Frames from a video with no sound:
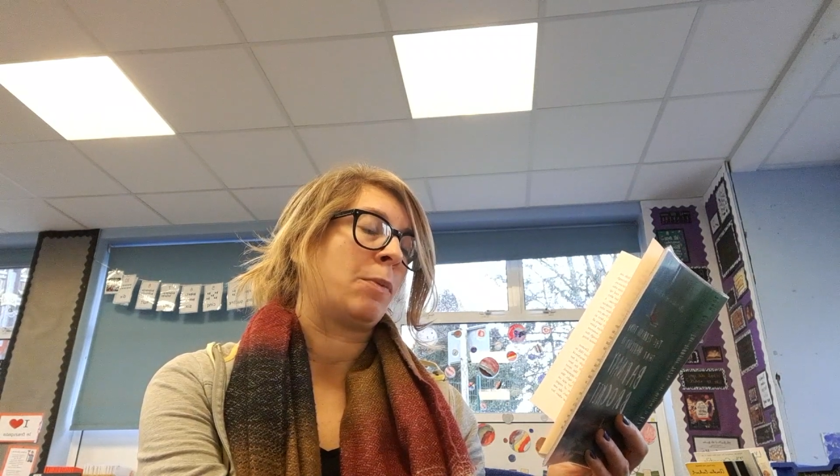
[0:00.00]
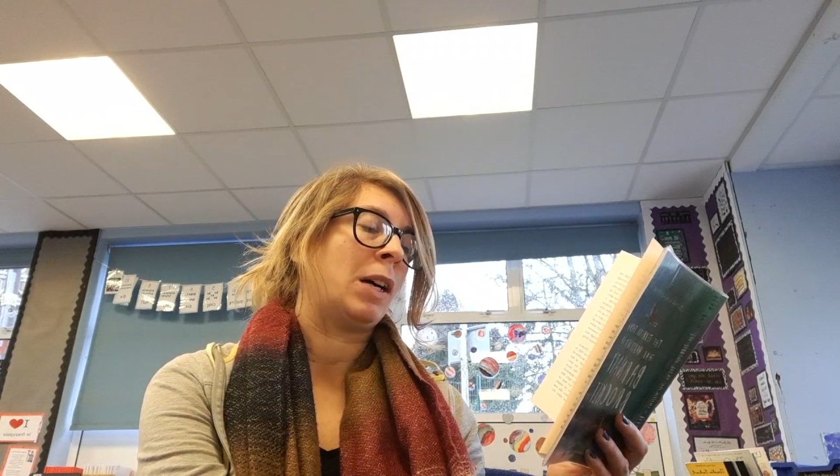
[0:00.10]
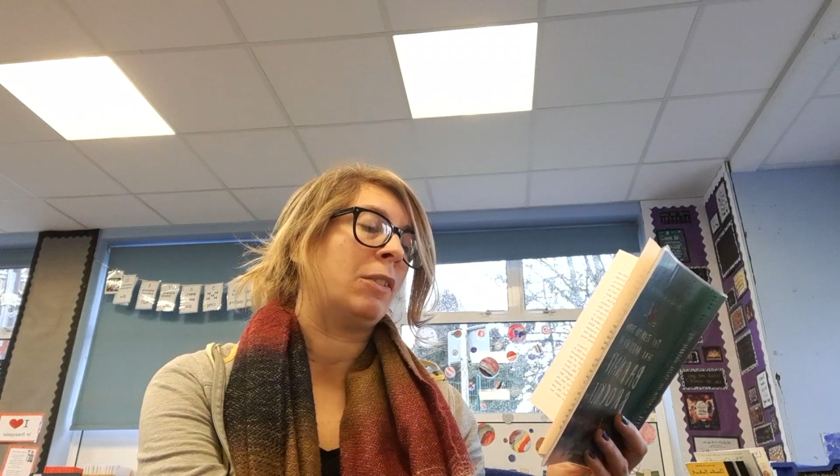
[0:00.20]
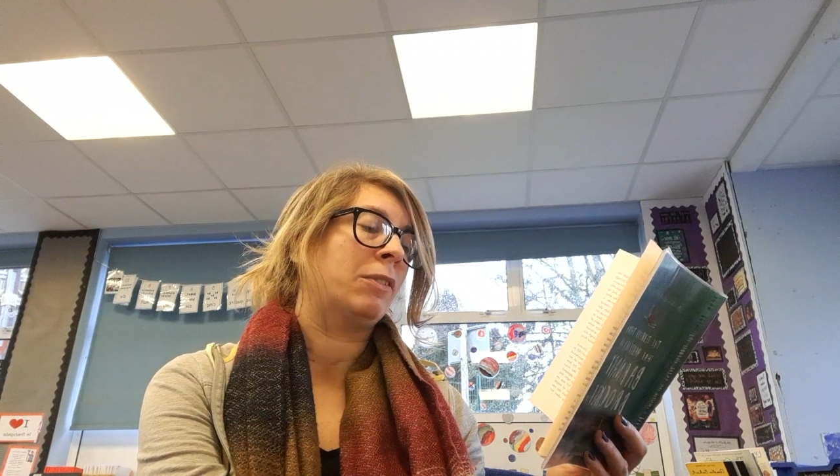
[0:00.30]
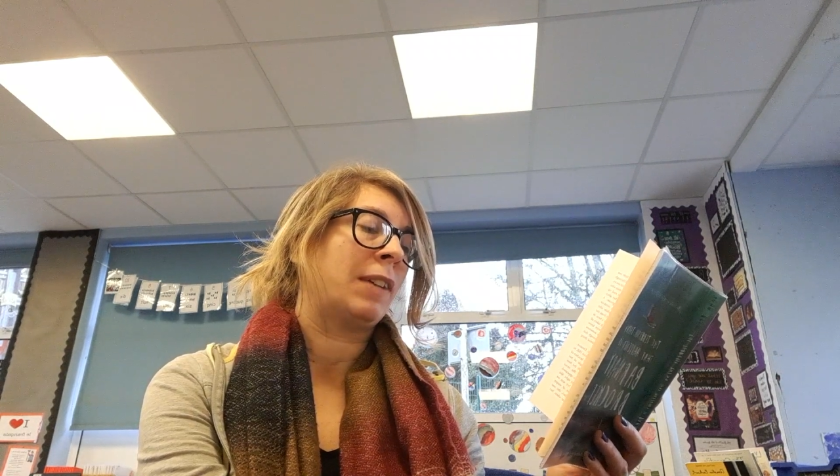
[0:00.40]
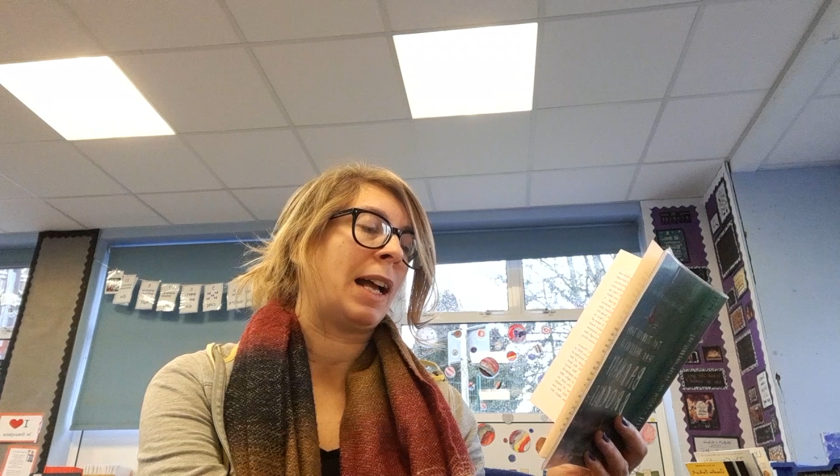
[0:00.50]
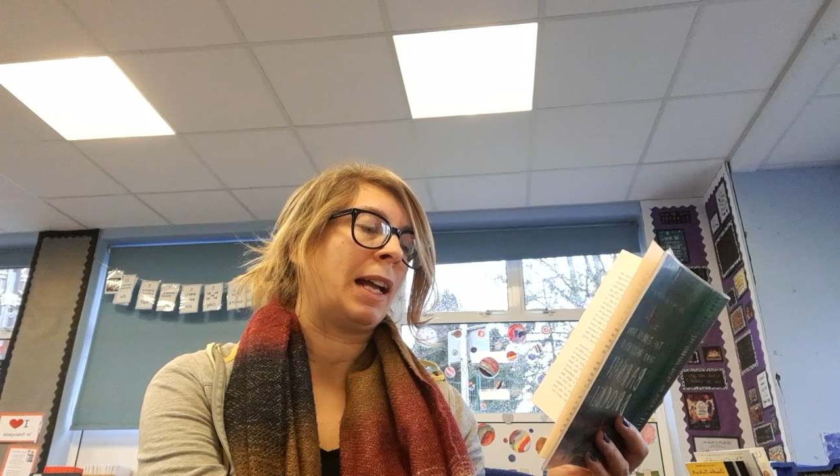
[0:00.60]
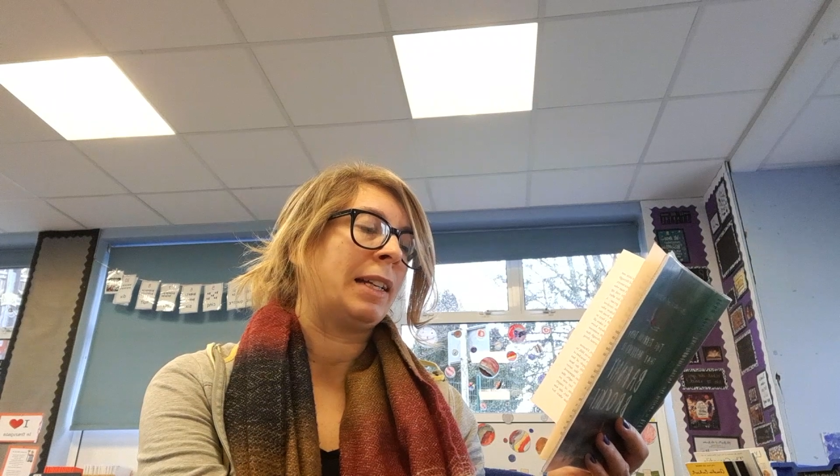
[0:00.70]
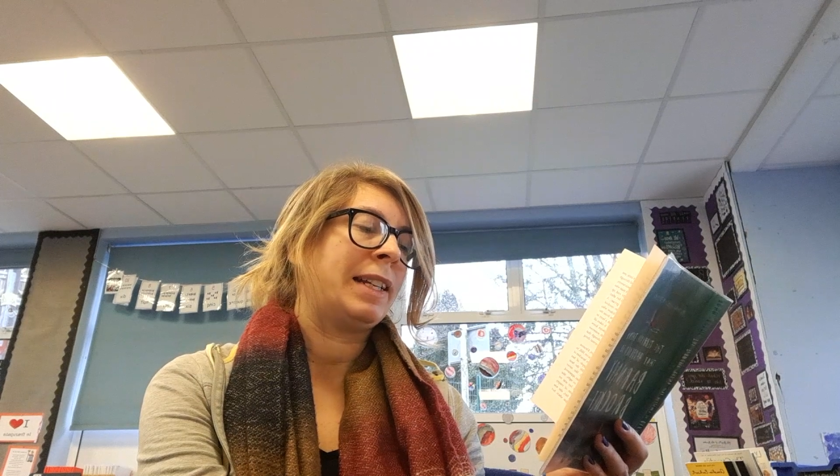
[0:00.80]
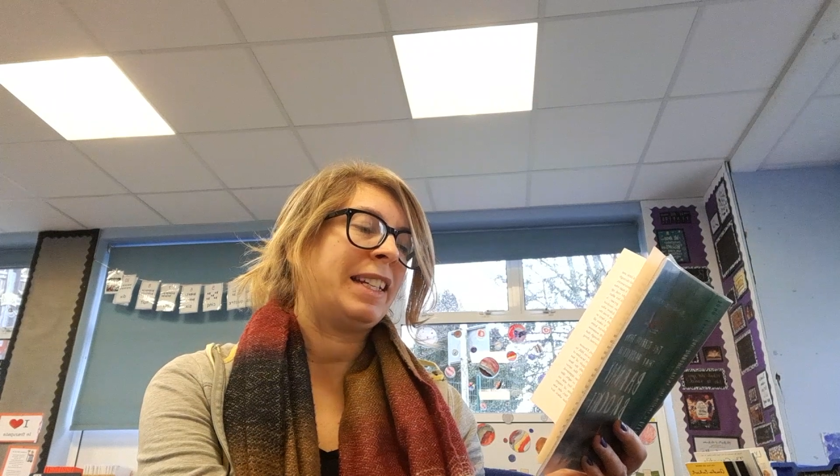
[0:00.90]

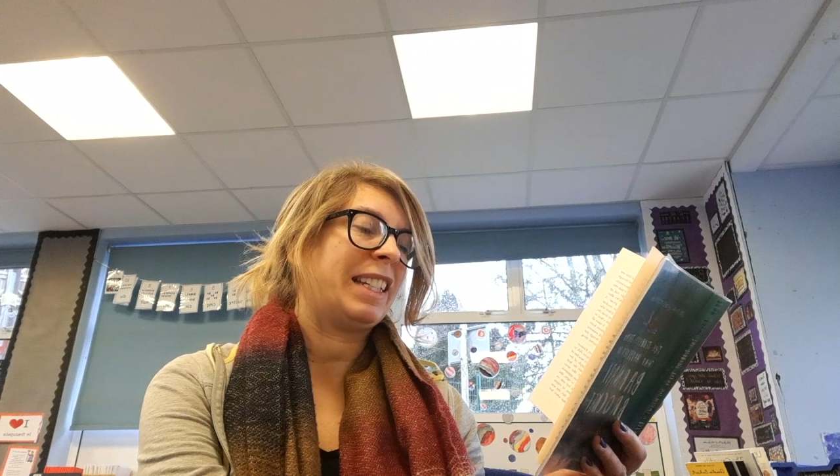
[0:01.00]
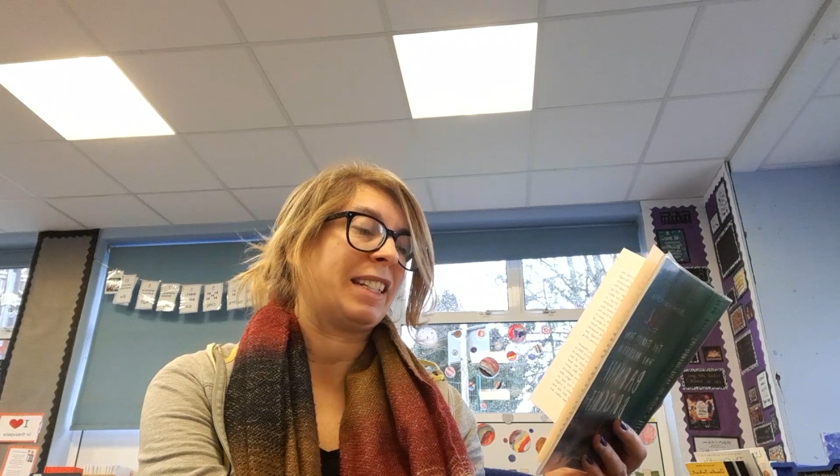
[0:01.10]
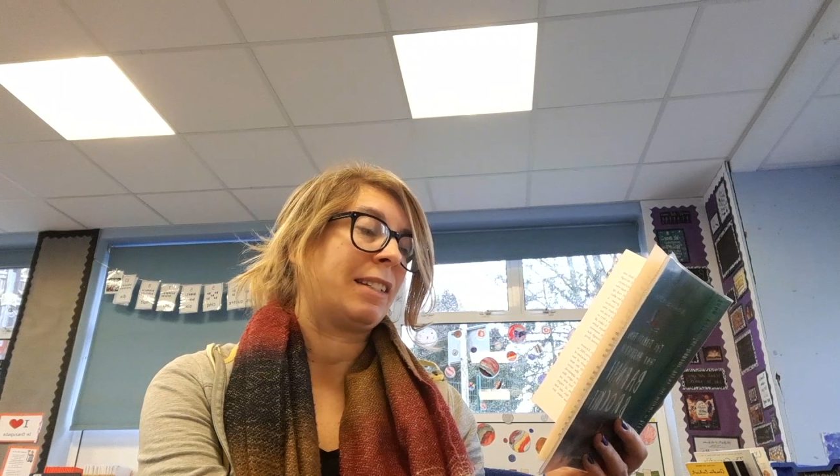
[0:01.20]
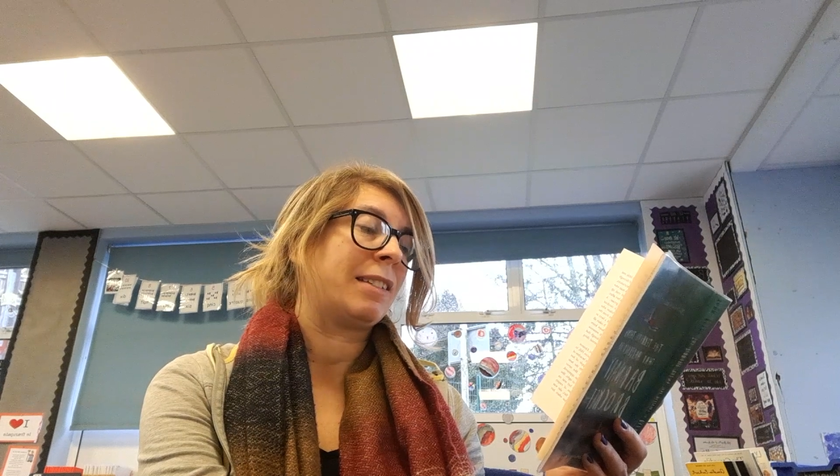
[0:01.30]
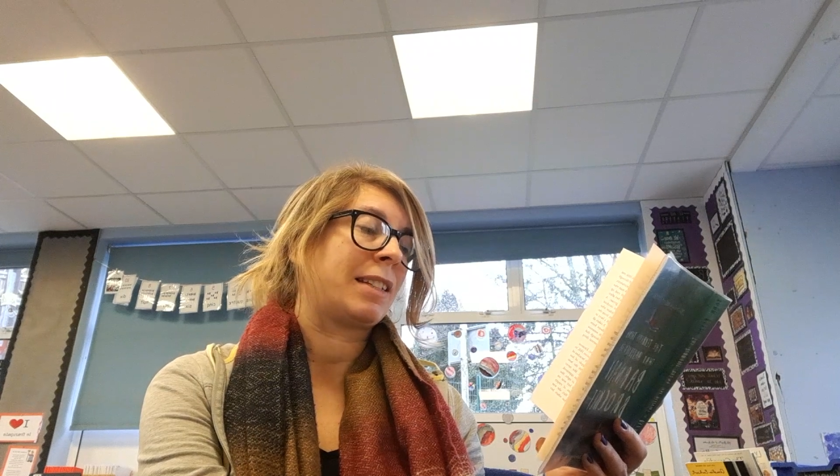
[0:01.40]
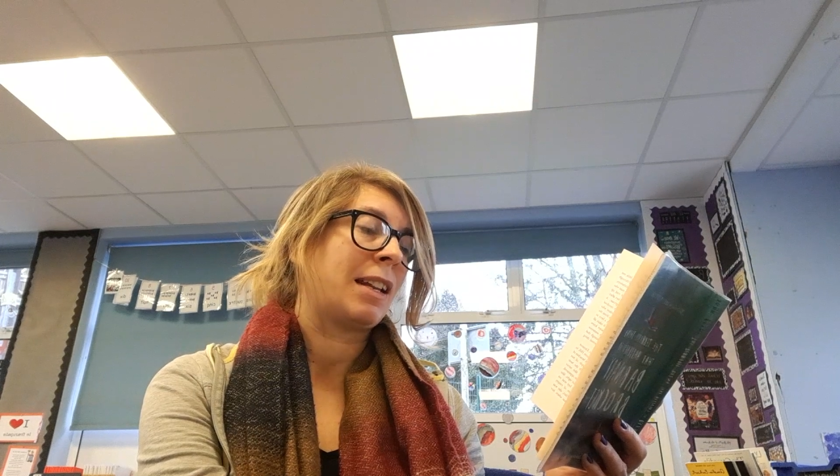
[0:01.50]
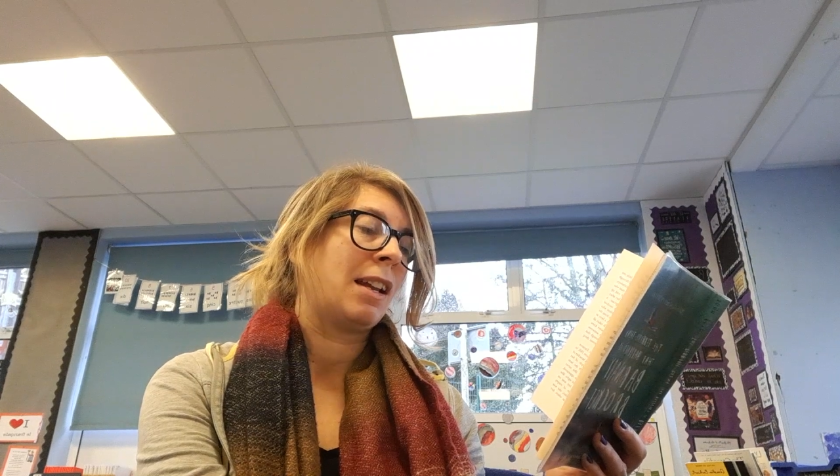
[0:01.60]
welfare. He didn't.